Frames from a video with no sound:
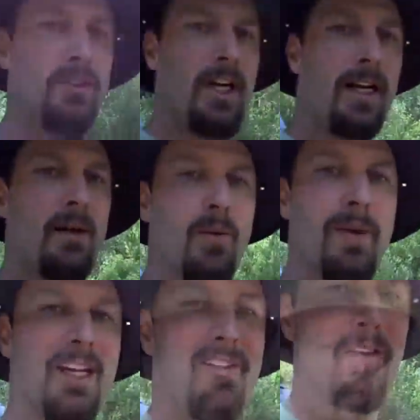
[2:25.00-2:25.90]
Check in when
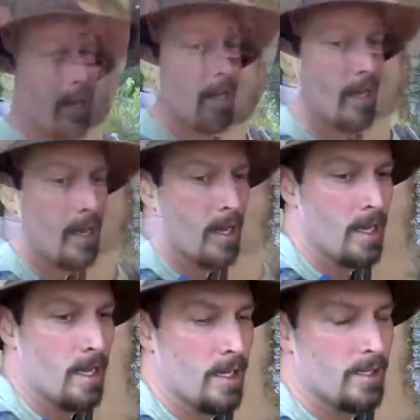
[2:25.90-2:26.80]
we get to the falls.
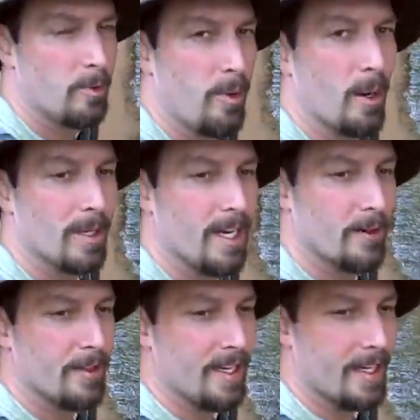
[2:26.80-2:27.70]
You can probably
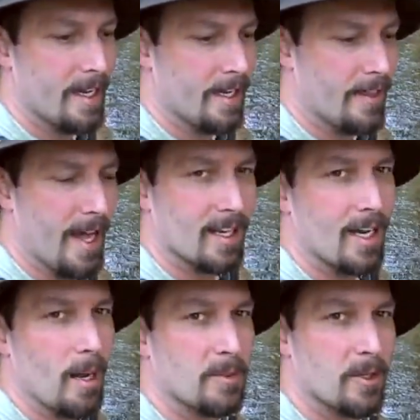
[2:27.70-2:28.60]
hear the
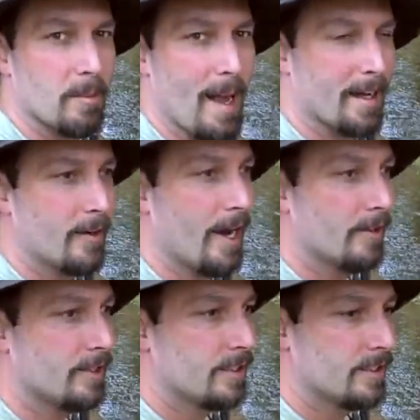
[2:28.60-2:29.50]
helicopter in the
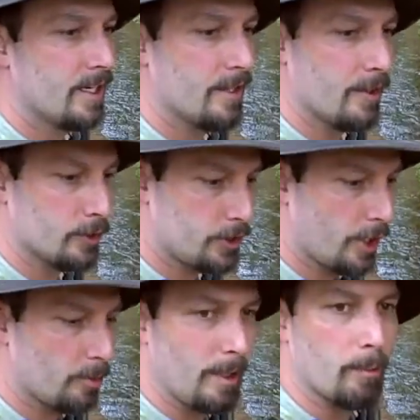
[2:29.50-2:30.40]
background. They'll
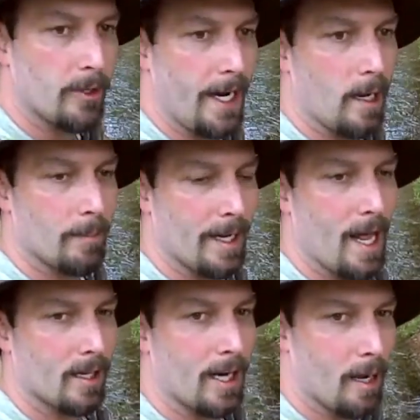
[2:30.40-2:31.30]
shuttle people down by
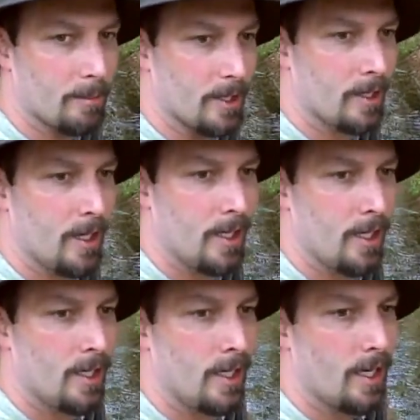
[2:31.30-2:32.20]
helicopter
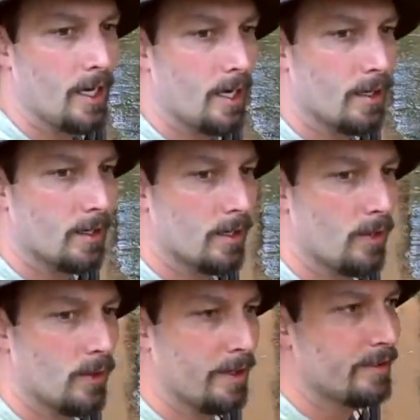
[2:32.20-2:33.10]

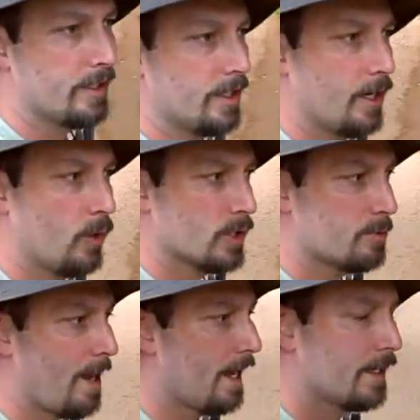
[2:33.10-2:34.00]
or even
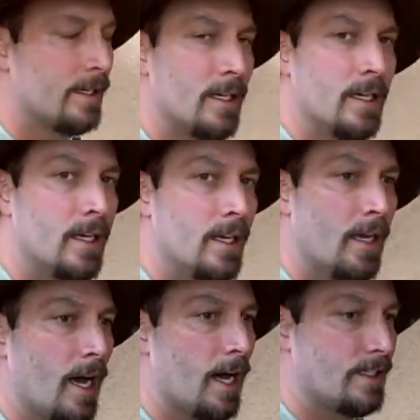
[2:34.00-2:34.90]
horseback
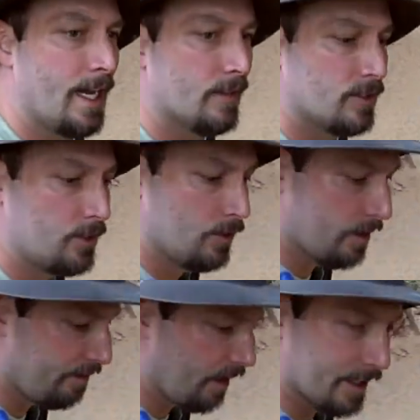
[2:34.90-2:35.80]
down to
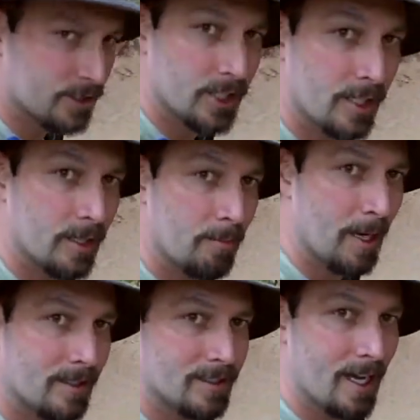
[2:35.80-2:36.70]
the village.
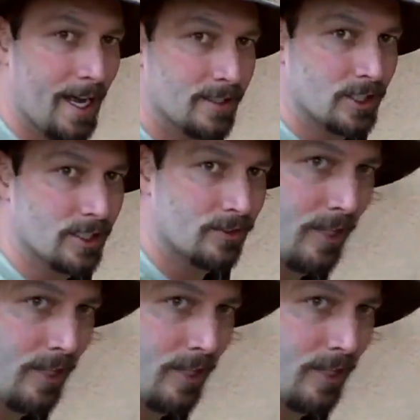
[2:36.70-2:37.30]
But as you can